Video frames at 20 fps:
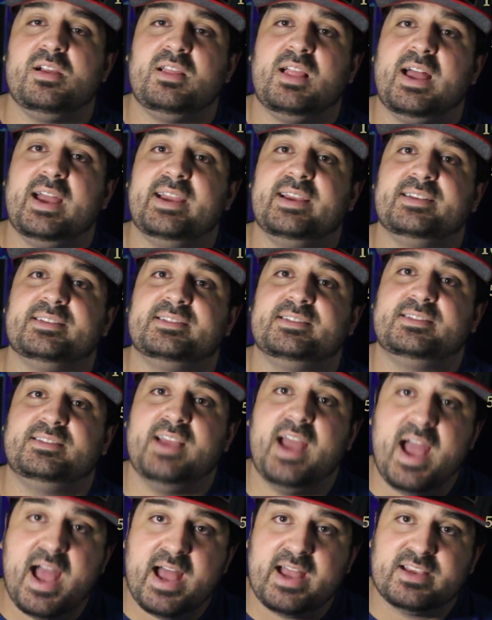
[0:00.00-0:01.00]
like
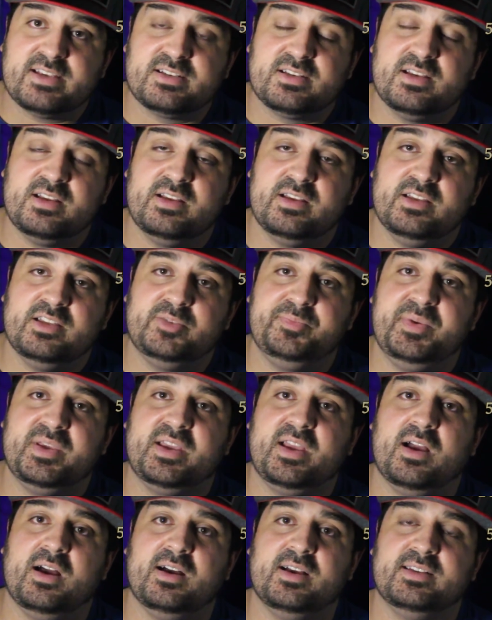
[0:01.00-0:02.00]
Stash is
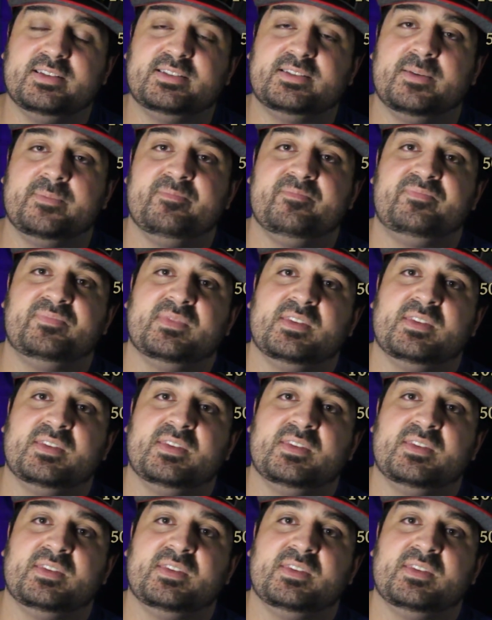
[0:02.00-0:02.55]
because